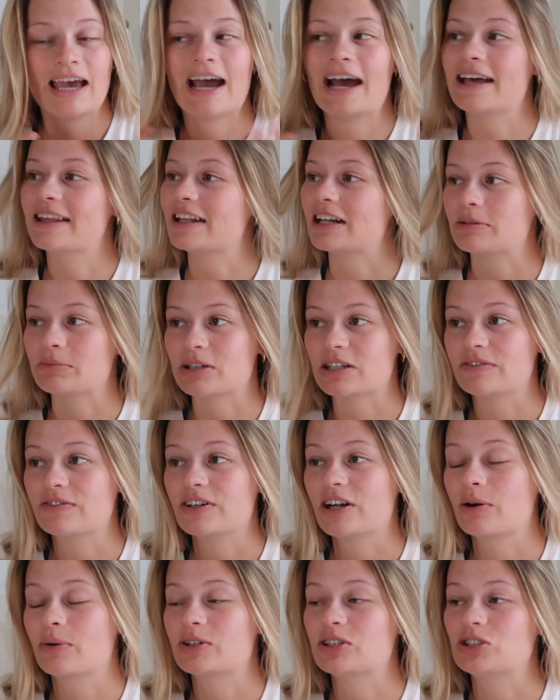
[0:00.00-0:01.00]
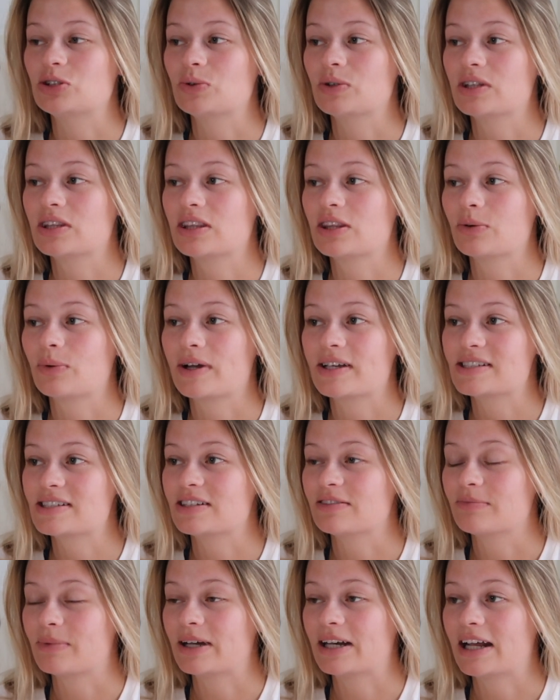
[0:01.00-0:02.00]
and then I'm gonna figure out what to do with the
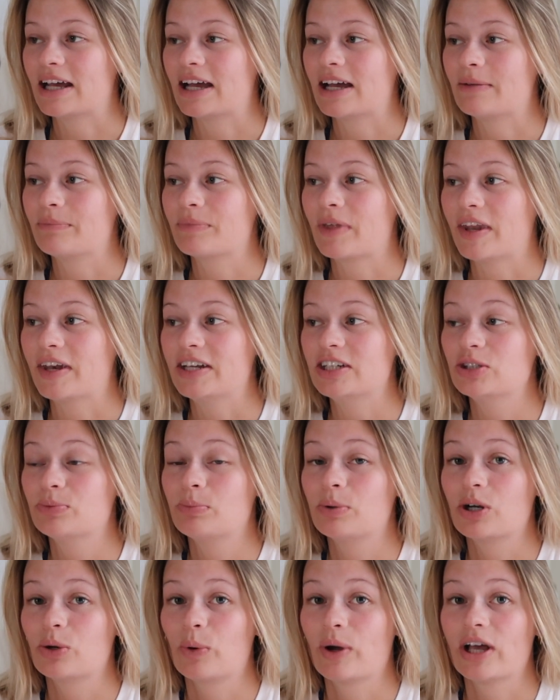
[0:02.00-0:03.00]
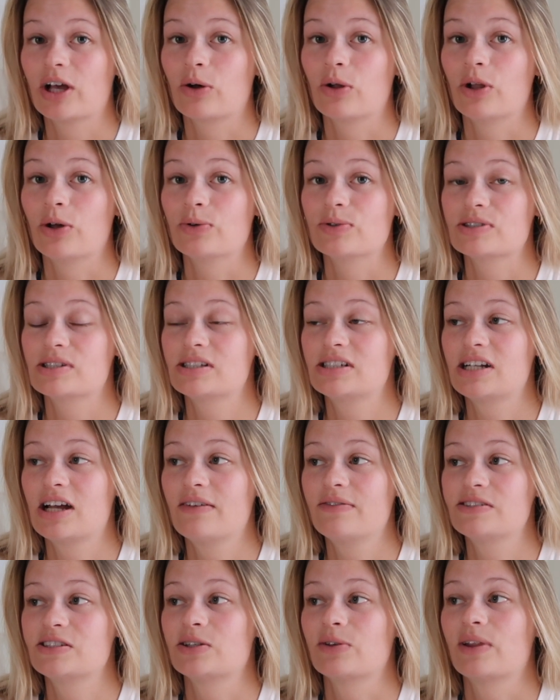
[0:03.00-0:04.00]
rest of my day. I need to put away clothes and
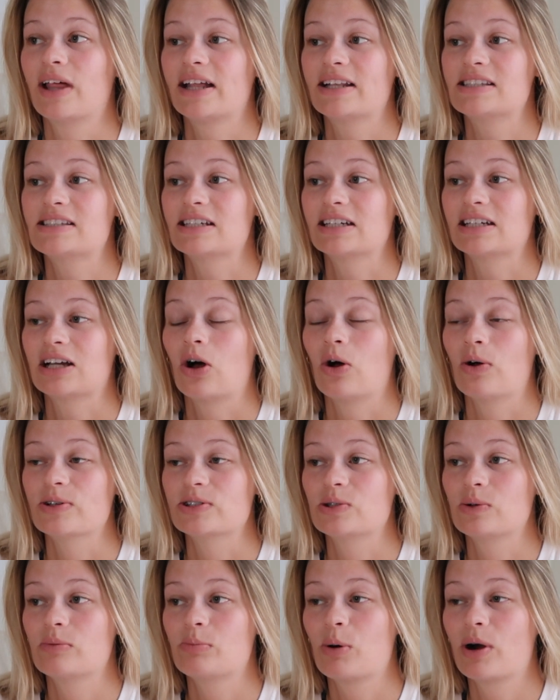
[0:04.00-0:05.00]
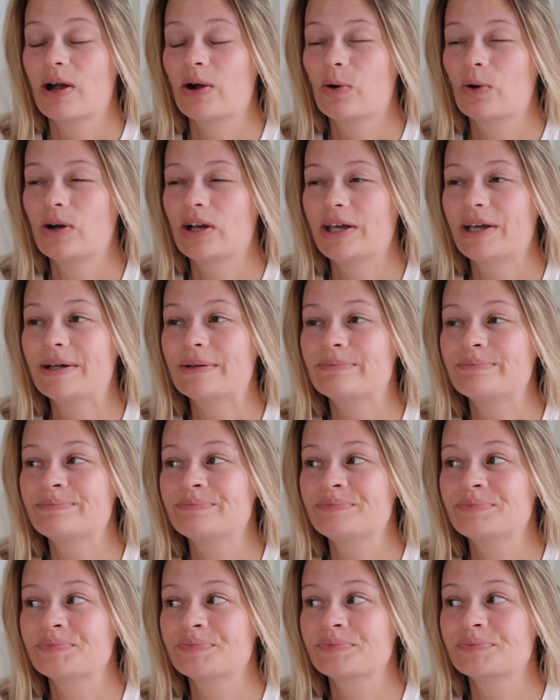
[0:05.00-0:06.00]
stuff, so that's like also a priority.
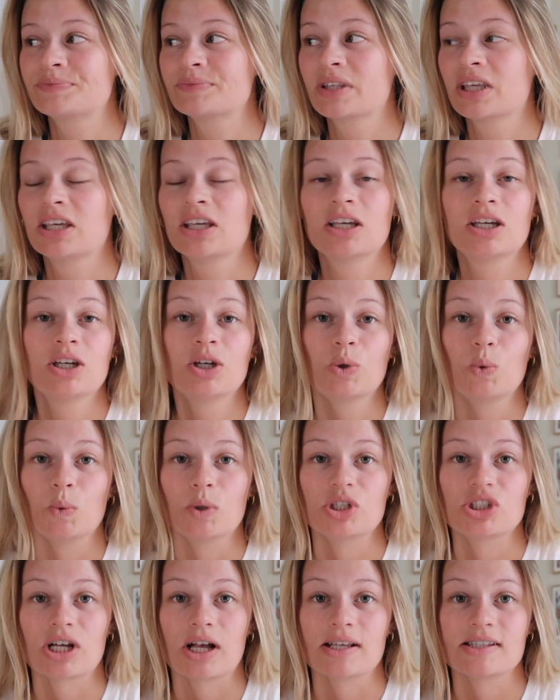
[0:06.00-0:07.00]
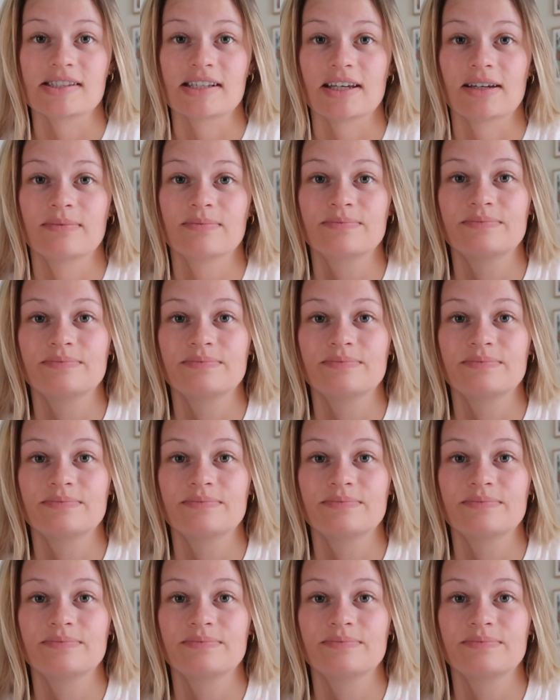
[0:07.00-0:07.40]
We shall see.